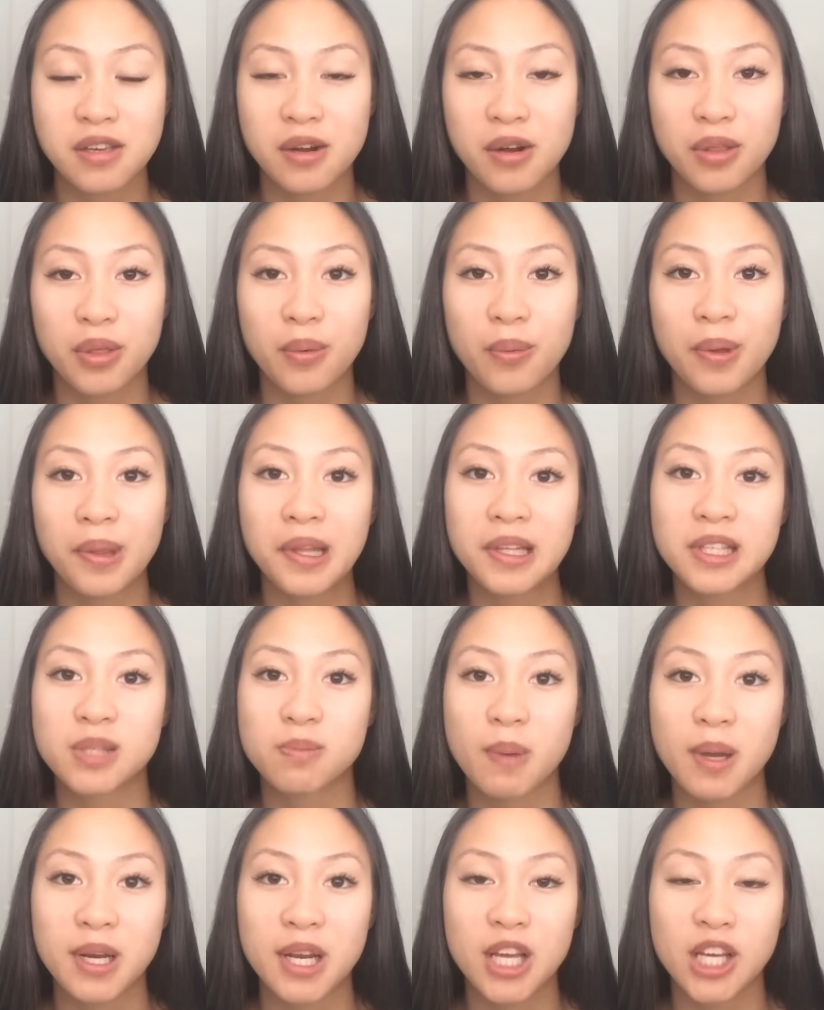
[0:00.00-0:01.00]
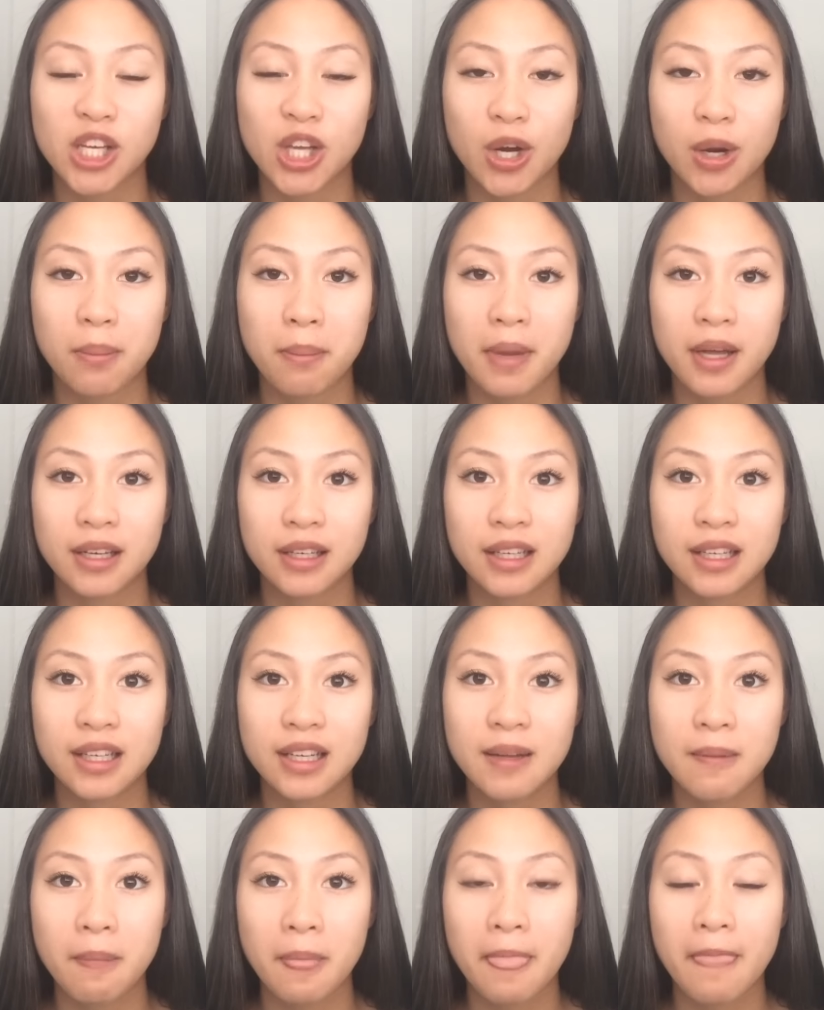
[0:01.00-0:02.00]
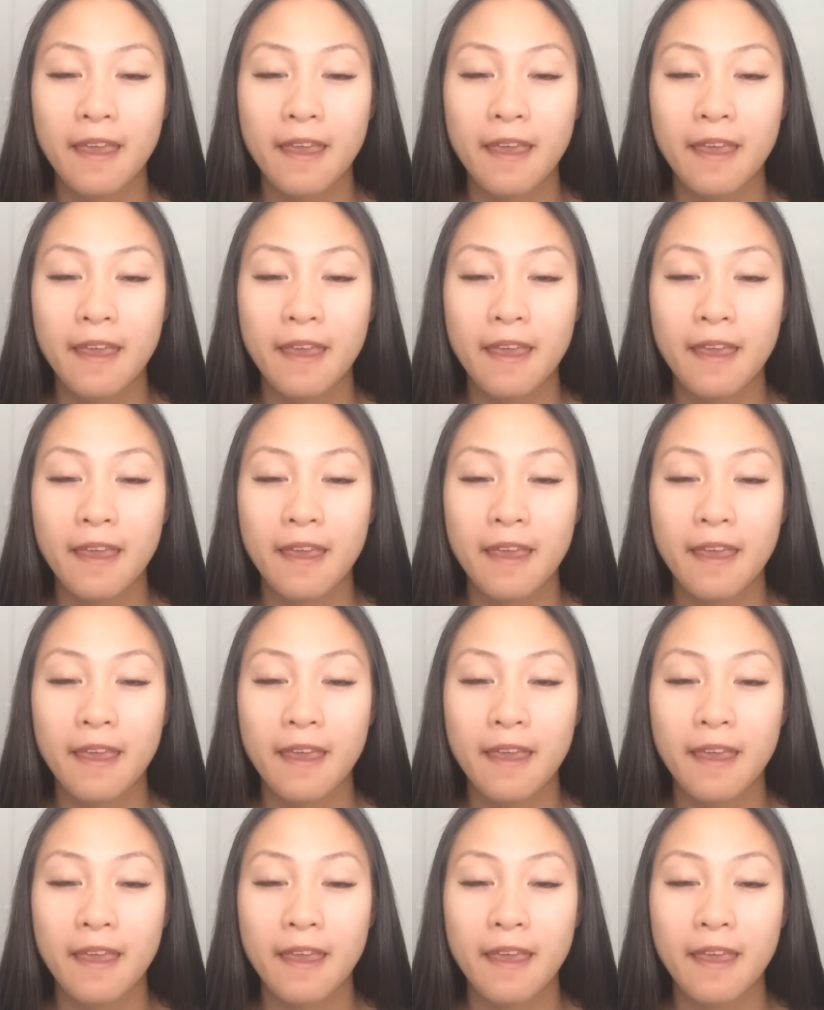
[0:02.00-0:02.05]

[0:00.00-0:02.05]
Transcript: you're the one that's spending your money